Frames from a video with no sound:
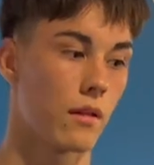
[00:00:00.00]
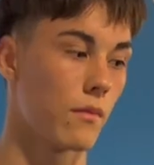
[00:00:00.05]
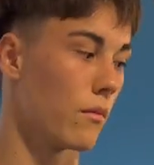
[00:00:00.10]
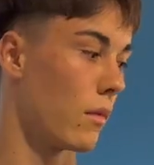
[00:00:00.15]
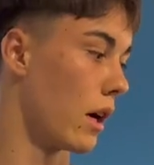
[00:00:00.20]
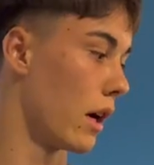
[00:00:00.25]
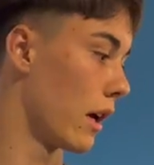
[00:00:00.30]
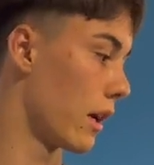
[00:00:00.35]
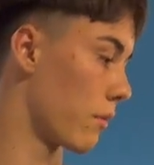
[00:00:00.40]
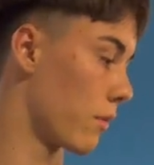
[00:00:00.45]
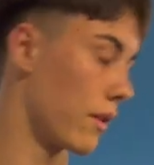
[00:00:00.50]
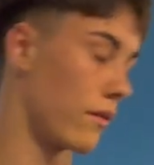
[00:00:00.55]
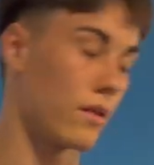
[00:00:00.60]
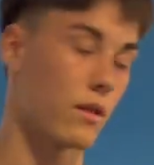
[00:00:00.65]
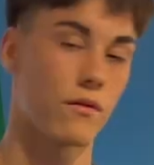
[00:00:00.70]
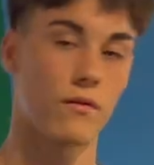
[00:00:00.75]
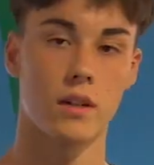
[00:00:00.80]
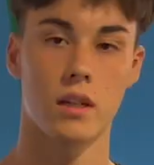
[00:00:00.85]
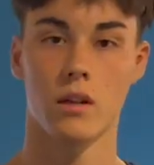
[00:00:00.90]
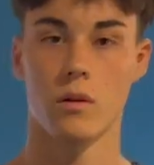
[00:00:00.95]
my previous
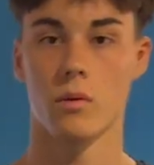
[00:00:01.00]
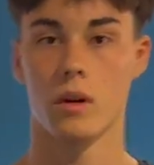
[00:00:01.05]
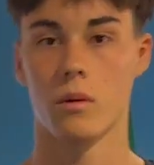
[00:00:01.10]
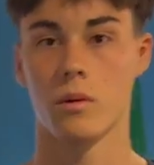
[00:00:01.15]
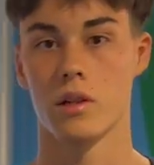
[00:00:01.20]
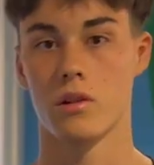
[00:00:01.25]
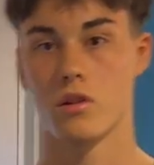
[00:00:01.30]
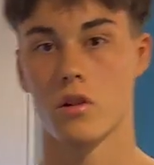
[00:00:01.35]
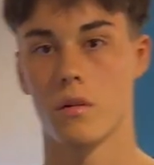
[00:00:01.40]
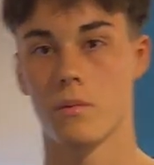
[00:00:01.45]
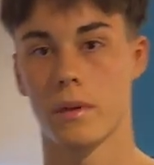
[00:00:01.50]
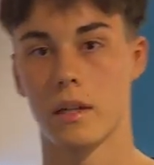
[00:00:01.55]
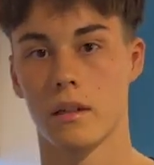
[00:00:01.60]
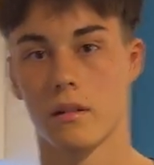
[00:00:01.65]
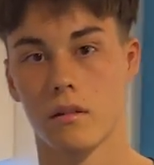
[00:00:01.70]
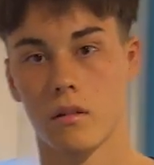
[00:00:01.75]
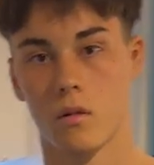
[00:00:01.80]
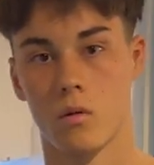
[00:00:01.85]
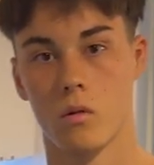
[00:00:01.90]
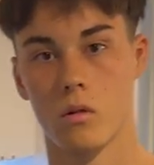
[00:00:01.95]
video where I went
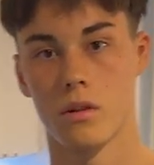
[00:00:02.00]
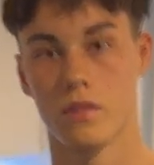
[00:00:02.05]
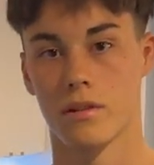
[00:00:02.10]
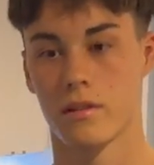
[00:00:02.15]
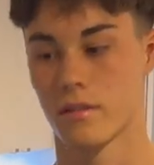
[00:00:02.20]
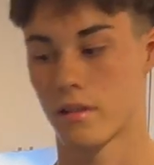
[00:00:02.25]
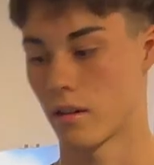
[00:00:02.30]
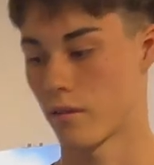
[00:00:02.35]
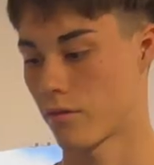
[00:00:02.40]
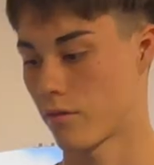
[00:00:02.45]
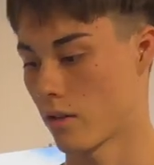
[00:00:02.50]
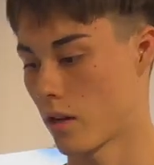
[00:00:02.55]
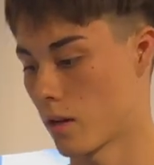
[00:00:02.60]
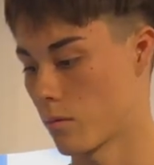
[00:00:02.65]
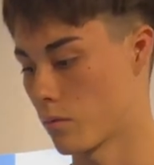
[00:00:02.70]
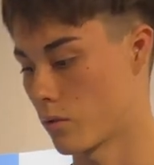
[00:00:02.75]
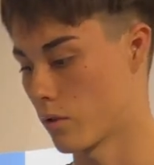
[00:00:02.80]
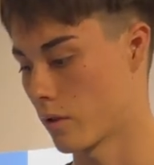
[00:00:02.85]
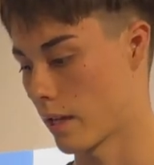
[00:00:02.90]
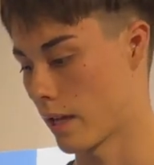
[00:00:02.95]
shopping, all of the stuff I
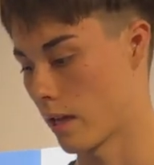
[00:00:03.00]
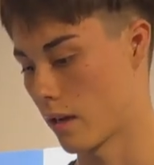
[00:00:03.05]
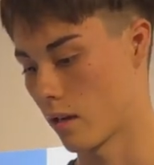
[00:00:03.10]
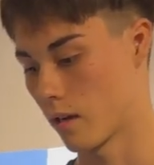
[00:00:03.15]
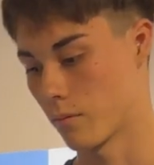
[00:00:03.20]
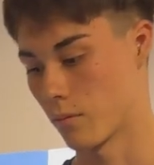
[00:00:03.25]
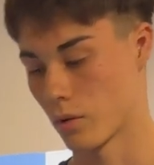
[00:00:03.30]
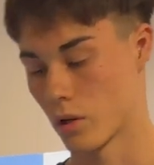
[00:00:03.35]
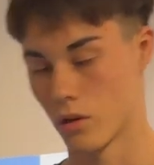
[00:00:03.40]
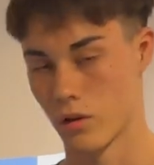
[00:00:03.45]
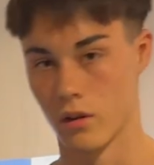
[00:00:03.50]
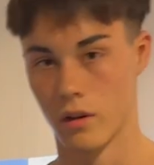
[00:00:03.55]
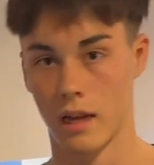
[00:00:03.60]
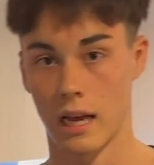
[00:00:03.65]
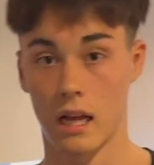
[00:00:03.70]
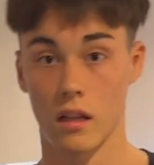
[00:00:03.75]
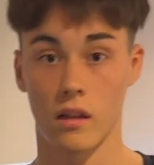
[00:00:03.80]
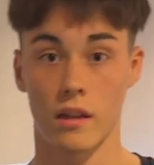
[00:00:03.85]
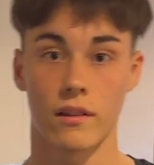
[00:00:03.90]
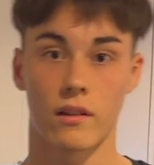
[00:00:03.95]
bought, and I'm going to
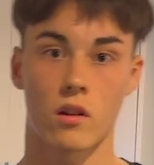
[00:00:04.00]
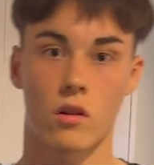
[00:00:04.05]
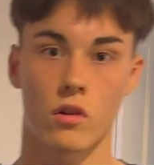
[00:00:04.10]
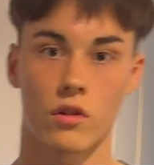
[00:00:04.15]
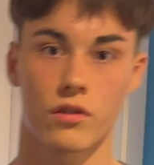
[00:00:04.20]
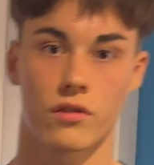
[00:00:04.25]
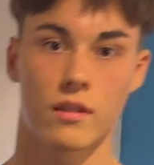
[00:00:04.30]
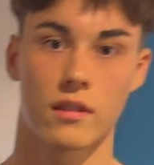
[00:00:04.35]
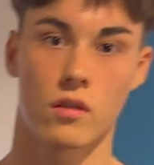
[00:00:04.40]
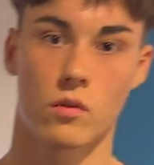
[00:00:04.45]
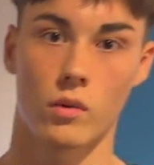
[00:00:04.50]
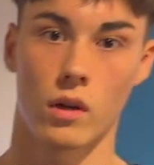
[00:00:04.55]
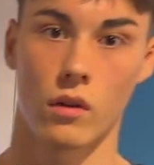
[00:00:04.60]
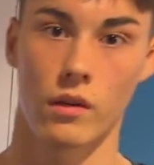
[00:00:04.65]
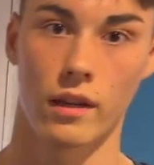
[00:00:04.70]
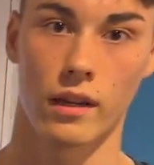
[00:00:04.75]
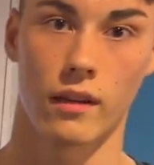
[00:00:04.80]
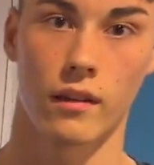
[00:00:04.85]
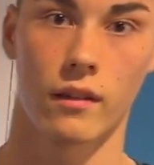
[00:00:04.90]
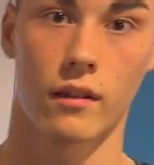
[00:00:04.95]
outline the costs as well
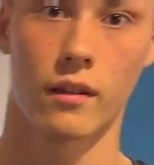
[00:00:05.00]
there.